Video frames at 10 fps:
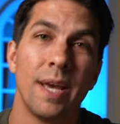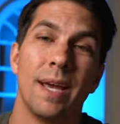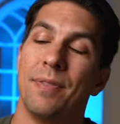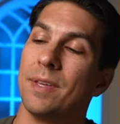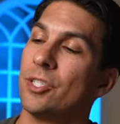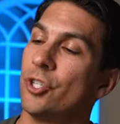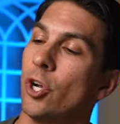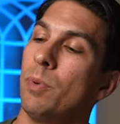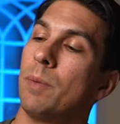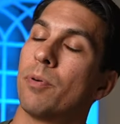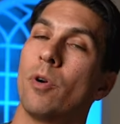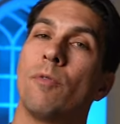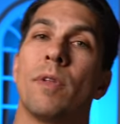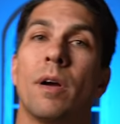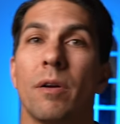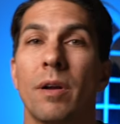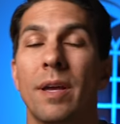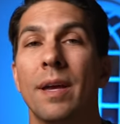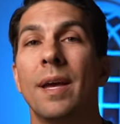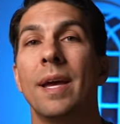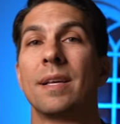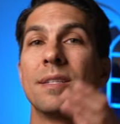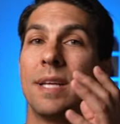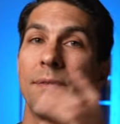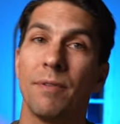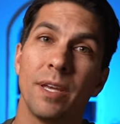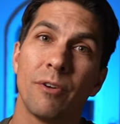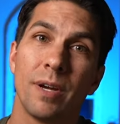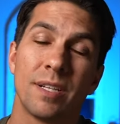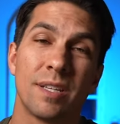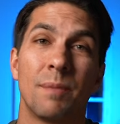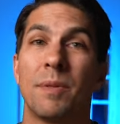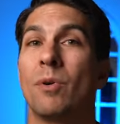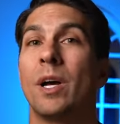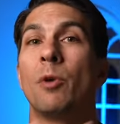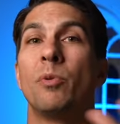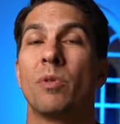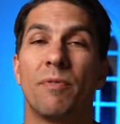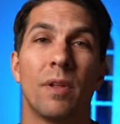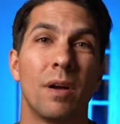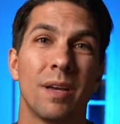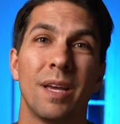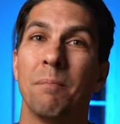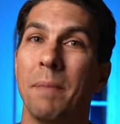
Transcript: And this Joby Pro Vlogger Kit is definitely a great setup that will help you with vlogging,